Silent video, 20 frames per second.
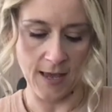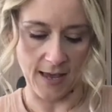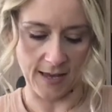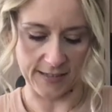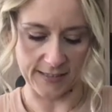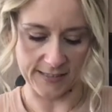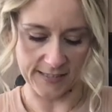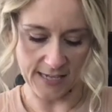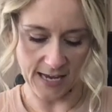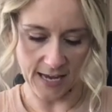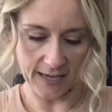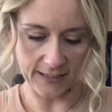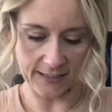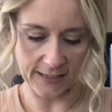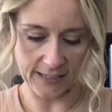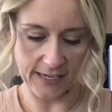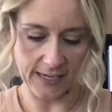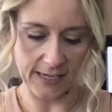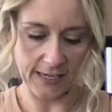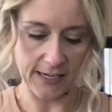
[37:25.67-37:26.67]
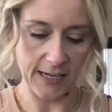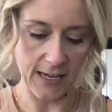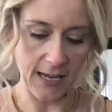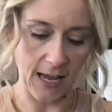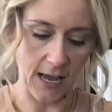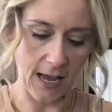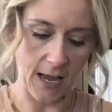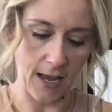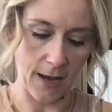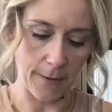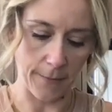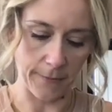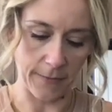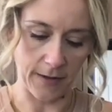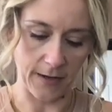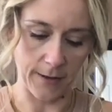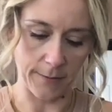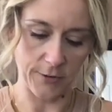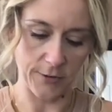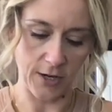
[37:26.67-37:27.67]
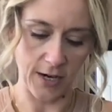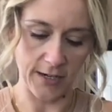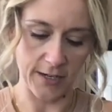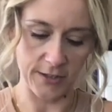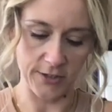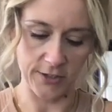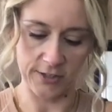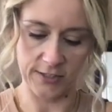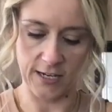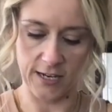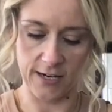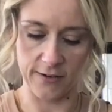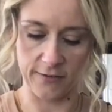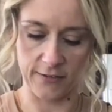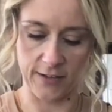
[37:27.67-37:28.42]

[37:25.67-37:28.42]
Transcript: Exactly. And I'm trying to just kind of